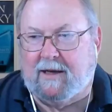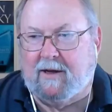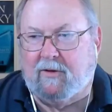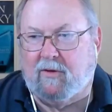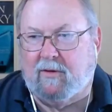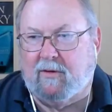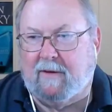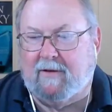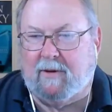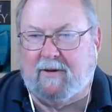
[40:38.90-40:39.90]
if,
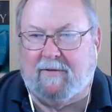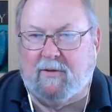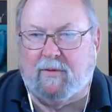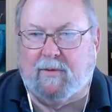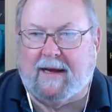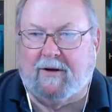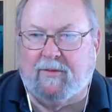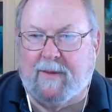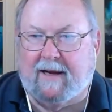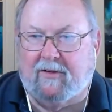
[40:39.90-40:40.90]
especially if you read writers
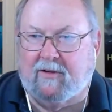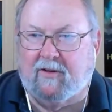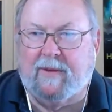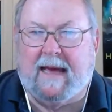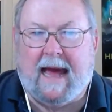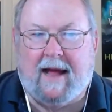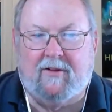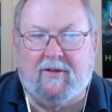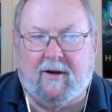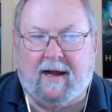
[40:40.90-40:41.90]
magazines, there'll be ads in
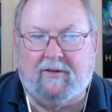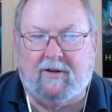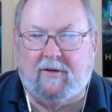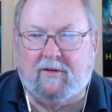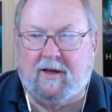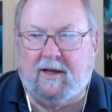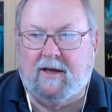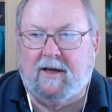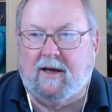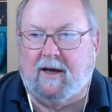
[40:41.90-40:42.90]
there asking you say,
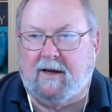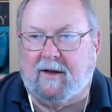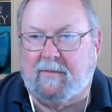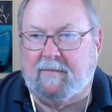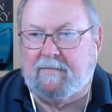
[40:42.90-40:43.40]
um,